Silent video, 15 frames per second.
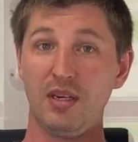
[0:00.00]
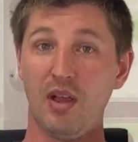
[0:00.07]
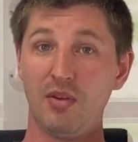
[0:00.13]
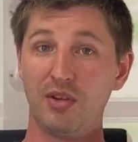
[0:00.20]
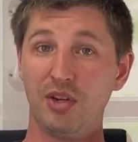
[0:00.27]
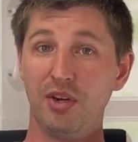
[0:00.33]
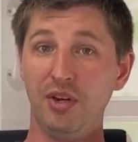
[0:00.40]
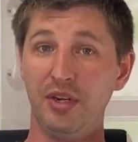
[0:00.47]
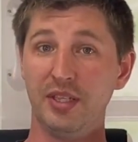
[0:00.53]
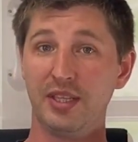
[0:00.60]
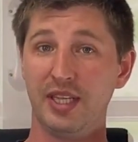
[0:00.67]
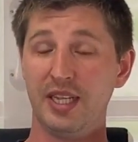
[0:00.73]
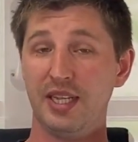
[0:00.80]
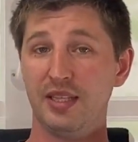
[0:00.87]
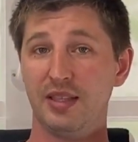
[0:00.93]
Now,
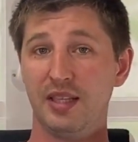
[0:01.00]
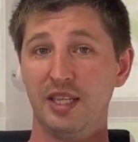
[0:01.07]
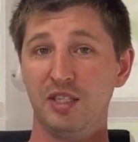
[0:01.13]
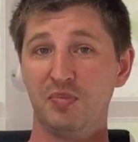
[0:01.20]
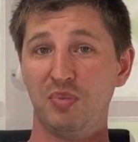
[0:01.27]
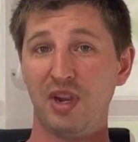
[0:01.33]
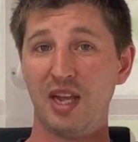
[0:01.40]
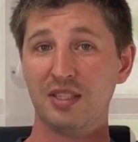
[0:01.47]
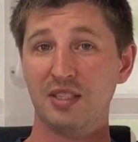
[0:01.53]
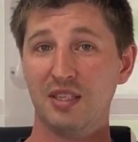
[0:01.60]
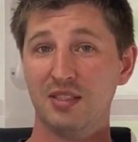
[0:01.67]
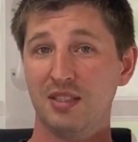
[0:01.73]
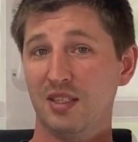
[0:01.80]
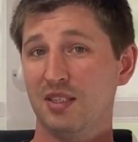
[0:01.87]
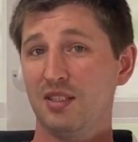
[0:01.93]
currently, these
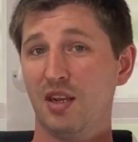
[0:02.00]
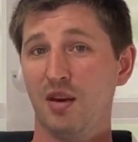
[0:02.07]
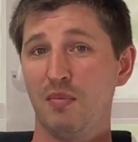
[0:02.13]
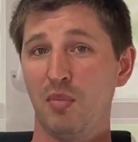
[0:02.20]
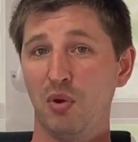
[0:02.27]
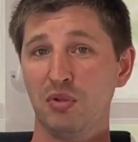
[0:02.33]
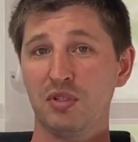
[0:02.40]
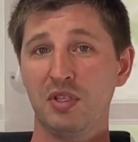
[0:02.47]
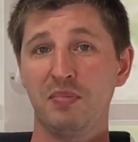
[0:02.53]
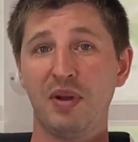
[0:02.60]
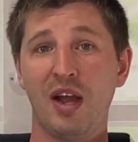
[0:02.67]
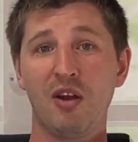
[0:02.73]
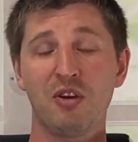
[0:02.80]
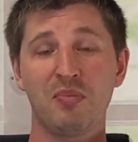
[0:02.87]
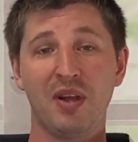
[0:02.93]
processes are mostly
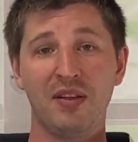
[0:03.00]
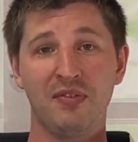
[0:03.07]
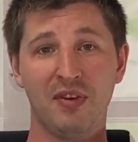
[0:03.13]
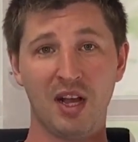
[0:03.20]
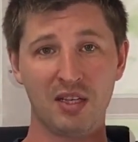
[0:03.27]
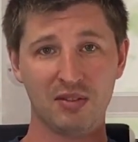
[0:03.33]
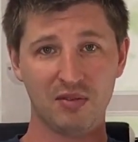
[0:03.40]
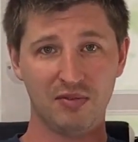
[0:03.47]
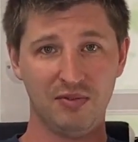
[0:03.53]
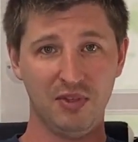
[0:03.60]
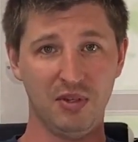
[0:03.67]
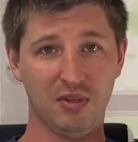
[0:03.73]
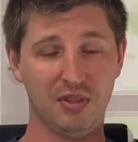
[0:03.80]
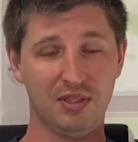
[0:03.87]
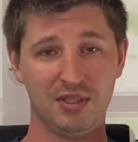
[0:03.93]
powered by fossil
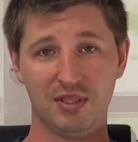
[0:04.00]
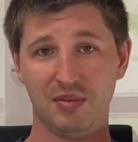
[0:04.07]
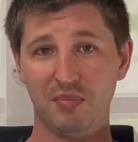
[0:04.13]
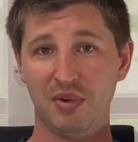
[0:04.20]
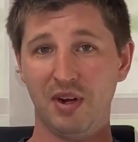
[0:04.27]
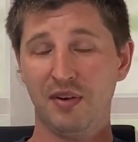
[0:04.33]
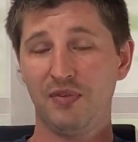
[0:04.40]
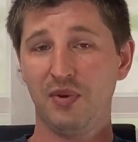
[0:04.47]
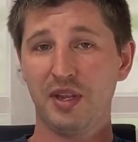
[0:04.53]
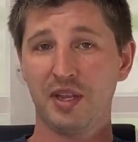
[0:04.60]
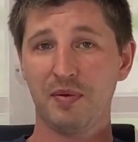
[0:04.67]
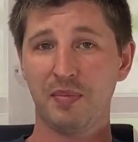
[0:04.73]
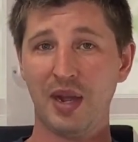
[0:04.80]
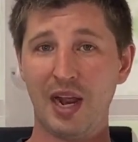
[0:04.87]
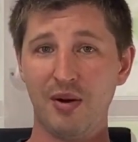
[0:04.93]
fuels, but if we
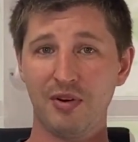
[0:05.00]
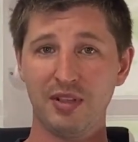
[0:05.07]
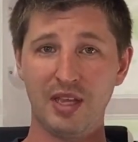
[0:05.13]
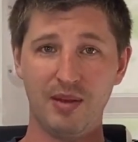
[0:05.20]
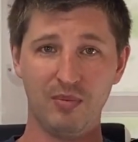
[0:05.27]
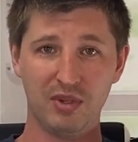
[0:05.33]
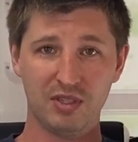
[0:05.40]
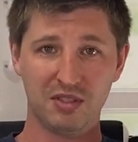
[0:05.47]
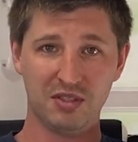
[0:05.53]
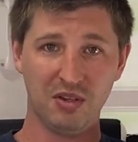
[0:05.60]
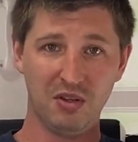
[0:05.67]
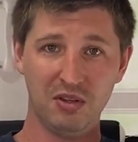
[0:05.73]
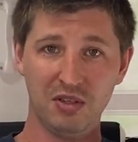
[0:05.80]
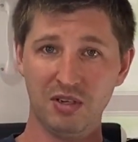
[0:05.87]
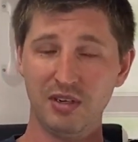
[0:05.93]
could power them with
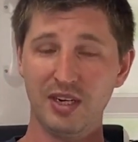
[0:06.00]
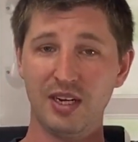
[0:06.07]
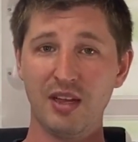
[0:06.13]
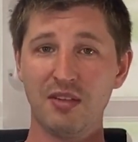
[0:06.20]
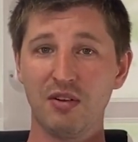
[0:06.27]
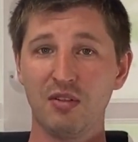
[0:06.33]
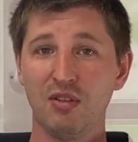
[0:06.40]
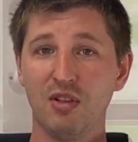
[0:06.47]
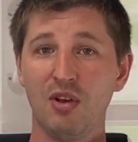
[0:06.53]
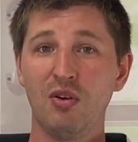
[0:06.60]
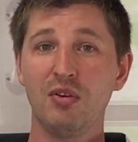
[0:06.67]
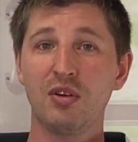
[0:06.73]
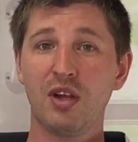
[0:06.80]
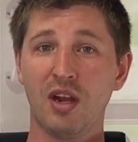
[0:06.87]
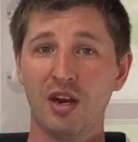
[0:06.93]
solar and other
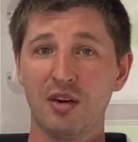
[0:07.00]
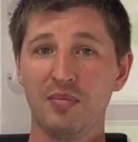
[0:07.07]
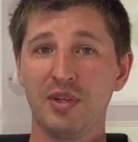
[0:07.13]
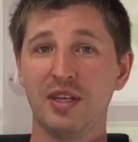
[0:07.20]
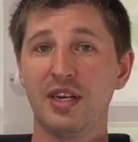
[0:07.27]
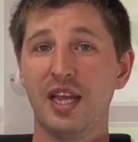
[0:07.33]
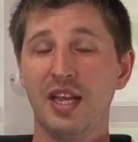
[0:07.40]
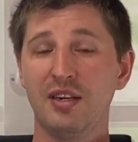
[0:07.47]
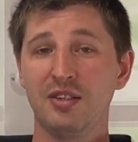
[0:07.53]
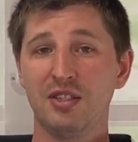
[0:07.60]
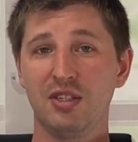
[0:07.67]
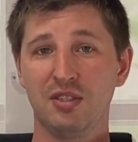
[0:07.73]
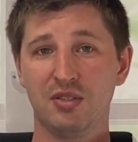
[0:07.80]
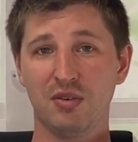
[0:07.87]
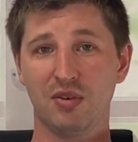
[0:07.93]
low carbon
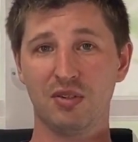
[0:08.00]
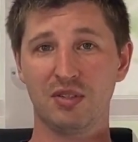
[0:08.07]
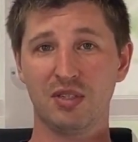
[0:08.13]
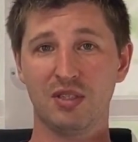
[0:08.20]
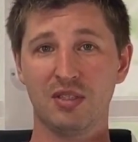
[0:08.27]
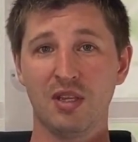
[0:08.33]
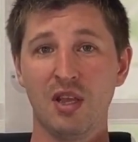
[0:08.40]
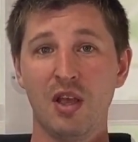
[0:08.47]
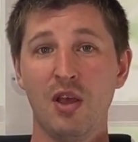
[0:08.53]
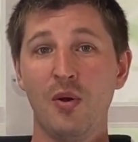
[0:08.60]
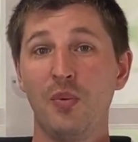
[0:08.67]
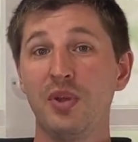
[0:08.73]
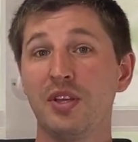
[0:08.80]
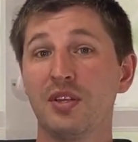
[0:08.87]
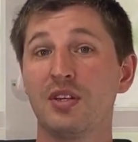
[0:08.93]
energy sources,
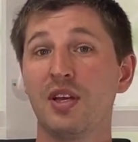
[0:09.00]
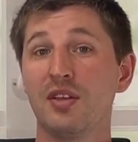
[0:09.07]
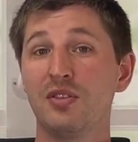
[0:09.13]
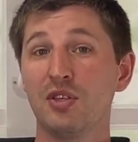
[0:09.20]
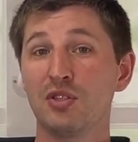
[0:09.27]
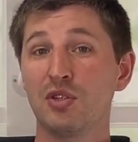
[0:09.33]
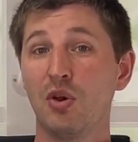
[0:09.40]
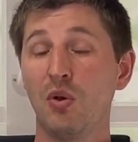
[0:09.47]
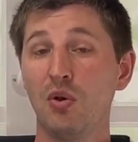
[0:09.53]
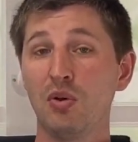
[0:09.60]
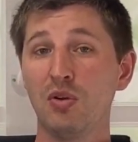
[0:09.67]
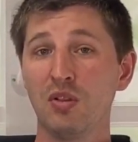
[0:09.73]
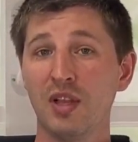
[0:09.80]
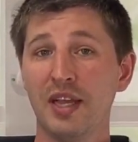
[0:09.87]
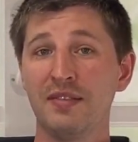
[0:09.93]
we could cut the
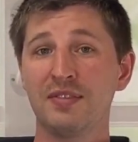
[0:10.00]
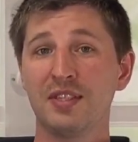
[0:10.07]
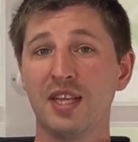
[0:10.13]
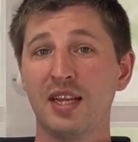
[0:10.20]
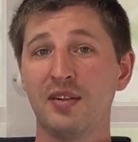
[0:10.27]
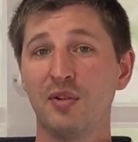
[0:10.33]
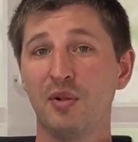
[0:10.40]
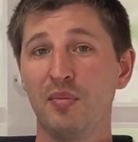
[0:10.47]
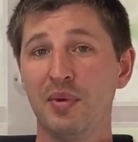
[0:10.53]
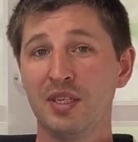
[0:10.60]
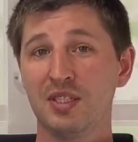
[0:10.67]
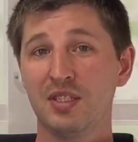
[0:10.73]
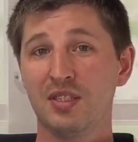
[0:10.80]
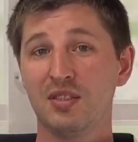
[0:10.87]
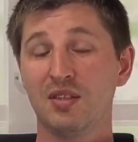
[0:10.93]
total life cycle
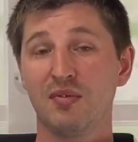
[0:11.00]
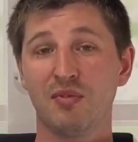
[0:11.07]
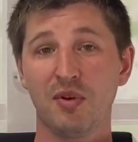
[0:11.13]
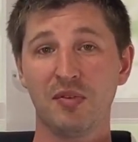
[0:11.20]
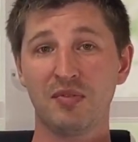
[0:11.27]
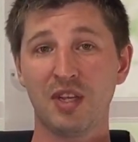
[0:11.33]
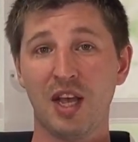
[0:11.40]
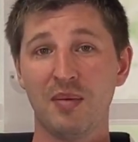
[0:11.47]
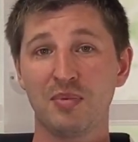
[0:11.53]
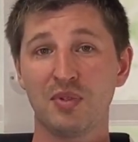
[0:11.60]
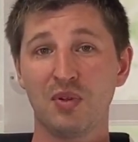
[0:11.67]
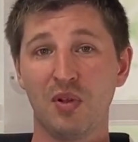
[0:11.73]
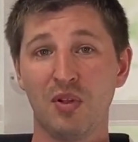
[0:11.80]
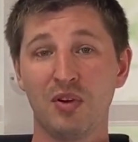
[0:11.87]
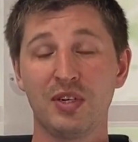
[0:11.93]
emissions of rooftop
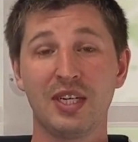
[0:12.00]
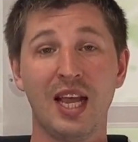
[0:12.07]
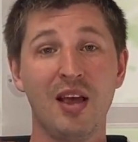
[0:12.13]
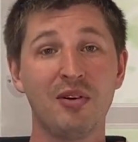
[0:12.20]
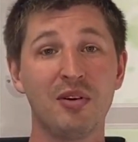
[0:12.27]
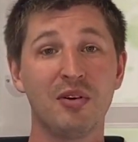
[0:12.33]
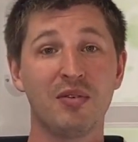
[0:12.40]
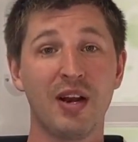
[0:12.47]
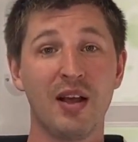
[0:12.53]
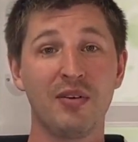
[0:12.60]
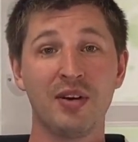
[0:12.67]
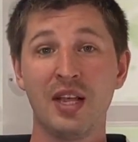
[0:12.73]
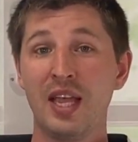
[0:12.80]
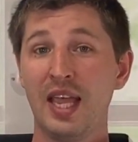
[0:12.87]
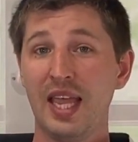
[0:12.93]
solar down to
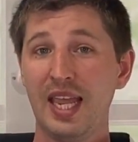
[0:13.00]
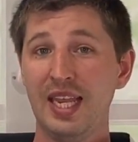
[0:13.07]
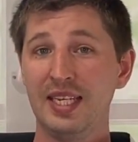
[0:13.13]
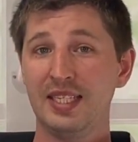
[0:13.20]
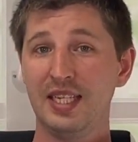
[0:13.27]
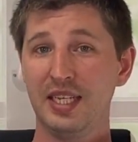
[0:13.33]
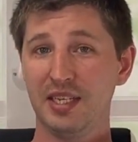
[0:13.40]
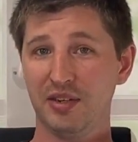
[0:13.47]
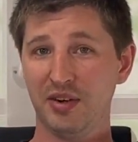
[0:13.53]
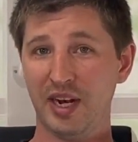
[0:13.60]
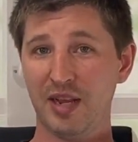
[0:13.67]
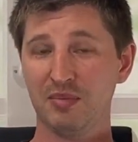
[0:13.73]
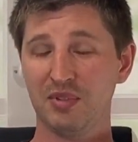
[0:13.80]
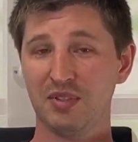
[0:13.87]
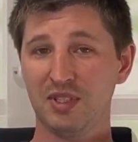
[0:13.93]
around 18
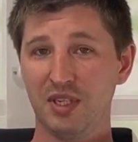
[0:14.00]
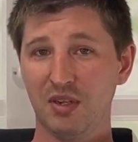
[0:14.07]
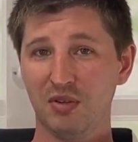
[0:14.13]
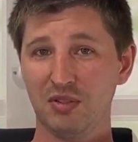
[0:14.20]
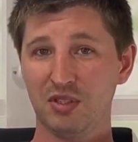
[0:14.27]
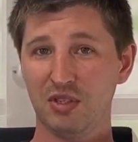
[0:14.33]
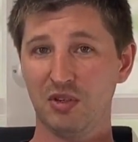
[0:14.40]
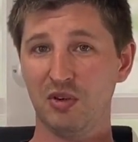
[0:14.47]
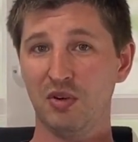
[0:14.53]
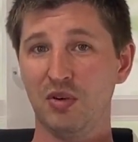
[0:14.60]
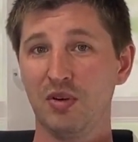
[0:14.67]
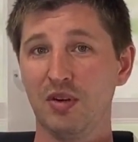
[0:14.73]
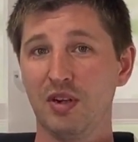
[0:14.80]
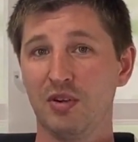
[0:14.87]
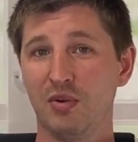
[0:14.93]
grams of
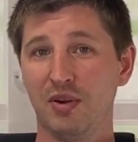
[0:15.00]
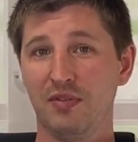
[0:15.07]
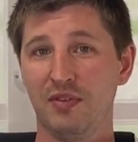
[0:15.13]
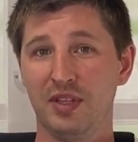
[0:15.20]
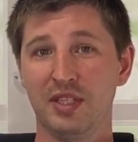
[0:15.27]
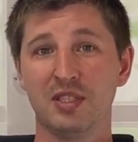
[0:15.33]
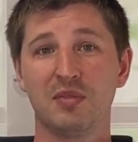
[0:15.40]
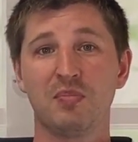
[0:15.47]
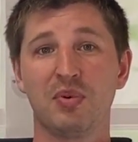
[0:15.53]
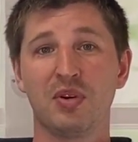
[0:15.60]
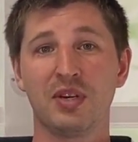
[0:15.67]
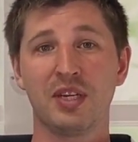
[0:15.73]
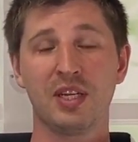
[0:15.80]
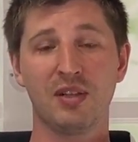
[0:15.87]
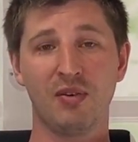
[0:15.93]
CO2 equivalents
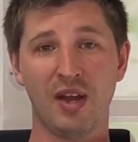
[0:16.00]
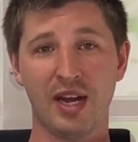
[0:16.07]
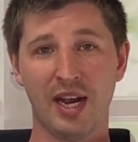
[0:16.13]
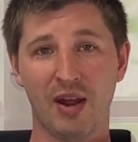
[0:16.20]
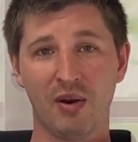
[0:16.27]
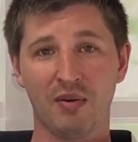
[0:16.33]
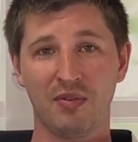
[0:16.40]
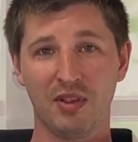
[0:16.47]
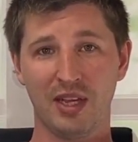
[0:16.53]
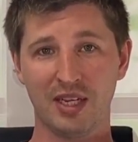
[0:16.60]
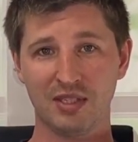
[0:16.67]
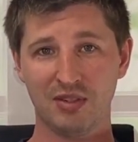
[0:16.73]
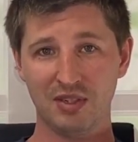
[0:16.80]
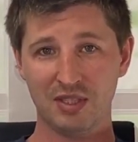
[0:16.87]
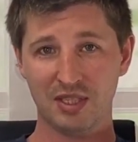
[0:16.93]
per kilowatt hour of
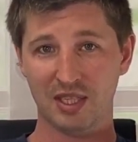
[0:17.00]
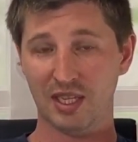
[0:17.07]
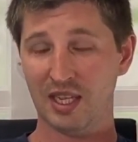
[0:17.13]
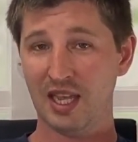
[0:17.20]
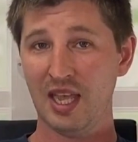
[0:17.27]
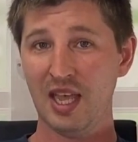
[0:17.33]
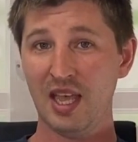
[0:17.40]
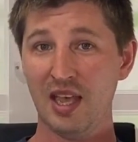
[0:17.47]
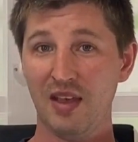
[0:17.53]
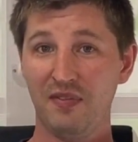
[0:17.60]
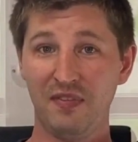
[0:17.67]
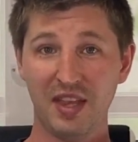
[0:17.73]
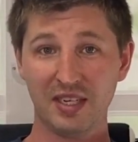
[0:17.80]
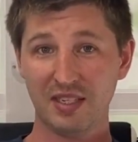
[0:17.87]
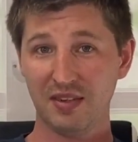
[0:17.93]
electricity,
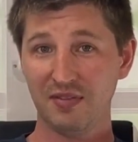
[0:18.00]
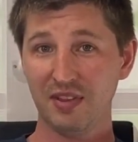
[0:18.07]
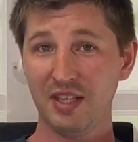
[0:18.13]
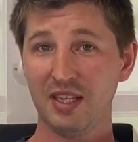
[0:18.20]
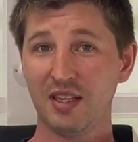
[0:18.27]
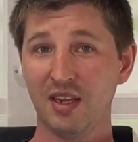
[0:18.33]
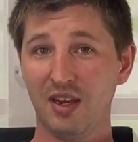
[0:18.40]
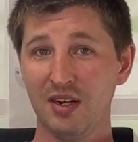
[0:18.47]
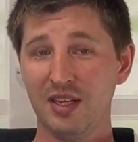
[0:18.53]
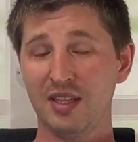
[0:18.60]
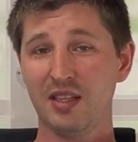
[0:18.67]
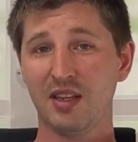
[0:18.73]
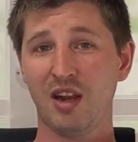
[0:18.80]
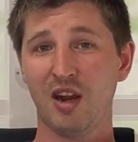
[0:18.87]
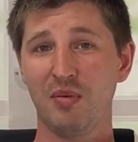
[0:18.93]
effectively cutting
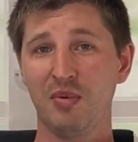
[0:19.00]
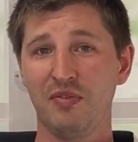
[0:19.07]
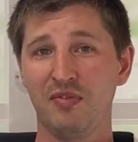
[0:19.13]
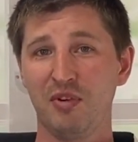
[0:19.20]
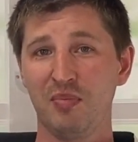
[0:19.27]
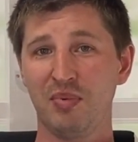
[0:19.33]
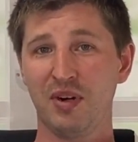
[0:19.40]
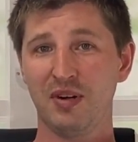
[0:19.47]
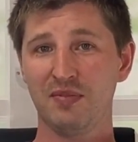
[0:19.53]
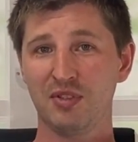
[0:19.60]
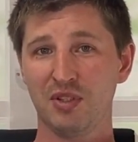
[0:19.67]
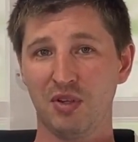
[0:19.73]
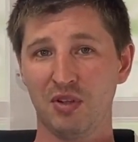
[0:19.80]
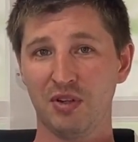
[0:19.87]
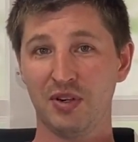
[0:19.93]
the carbon footprint of
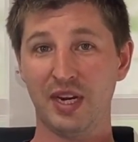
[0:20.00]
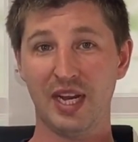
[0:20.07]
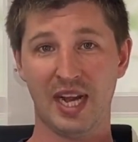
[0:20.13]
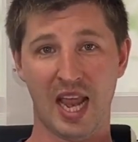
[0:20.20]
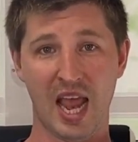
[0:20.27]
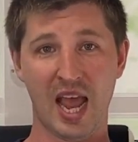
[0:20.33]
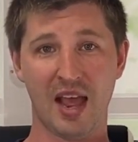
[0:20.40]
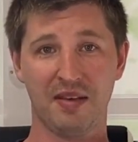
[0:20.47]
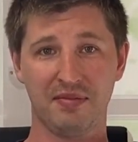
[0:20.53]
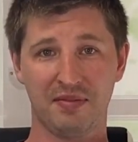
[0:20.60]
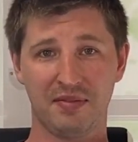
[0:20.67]
solar in half.